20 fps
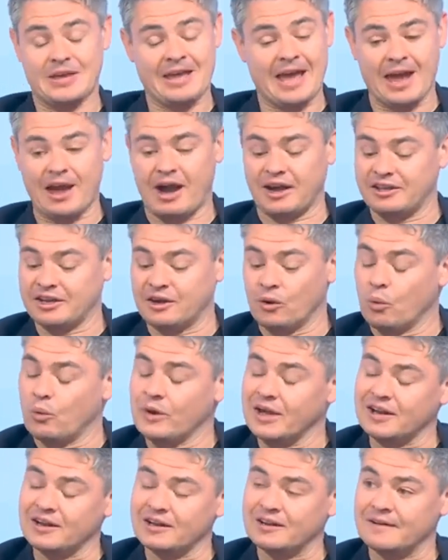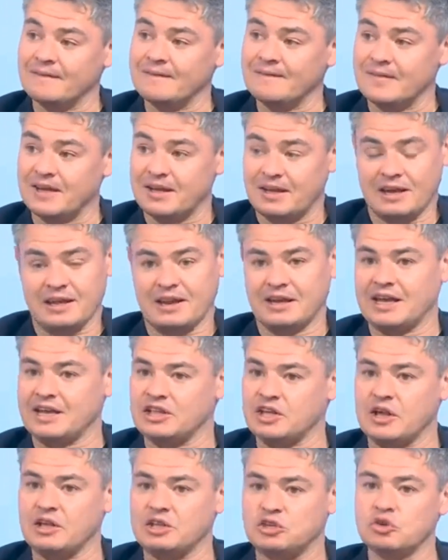But yeah, I think it will.
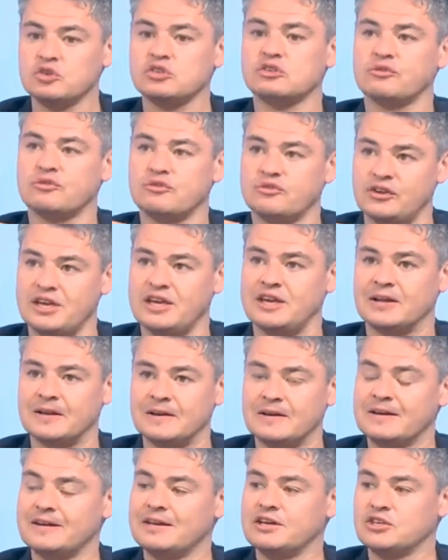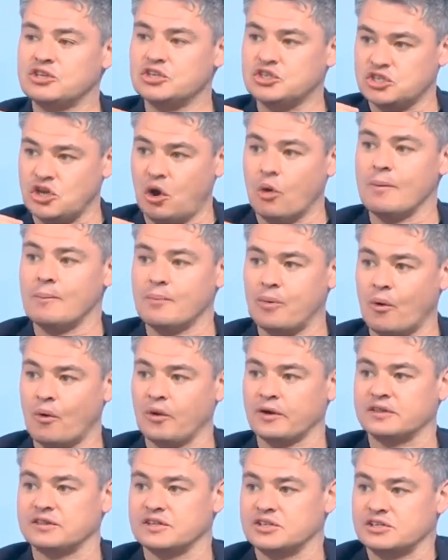It does feel so
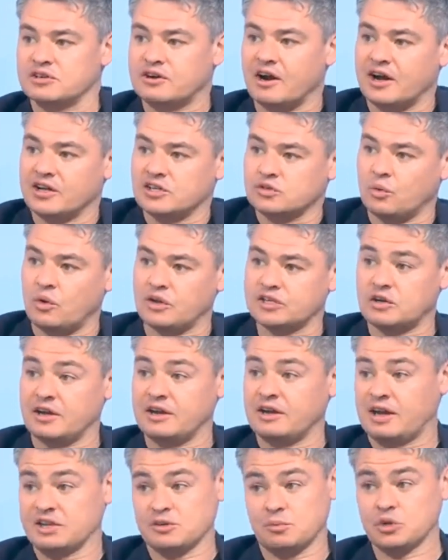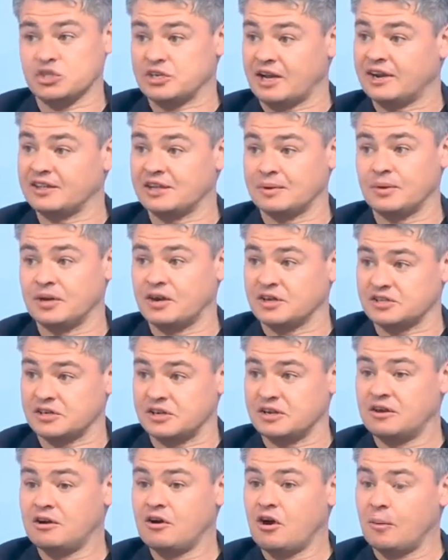important as regards as much as anything because
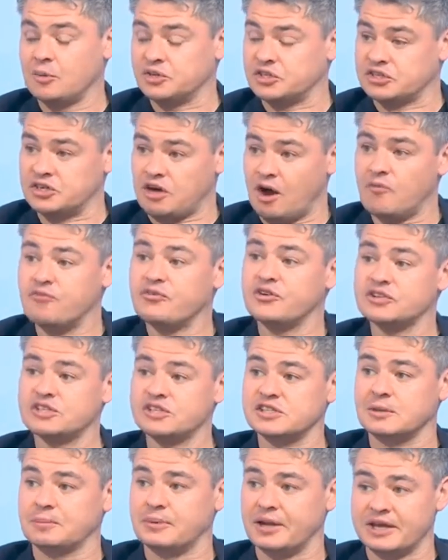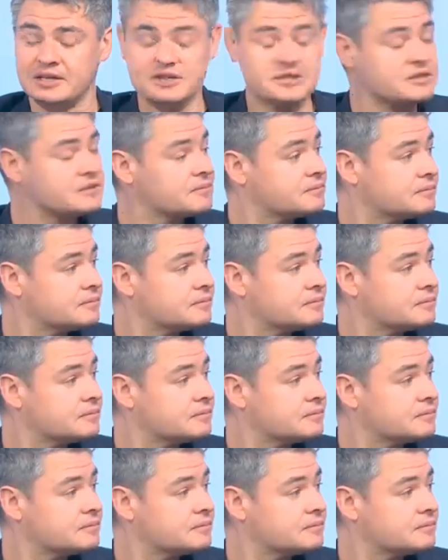of almost the confidence in the place.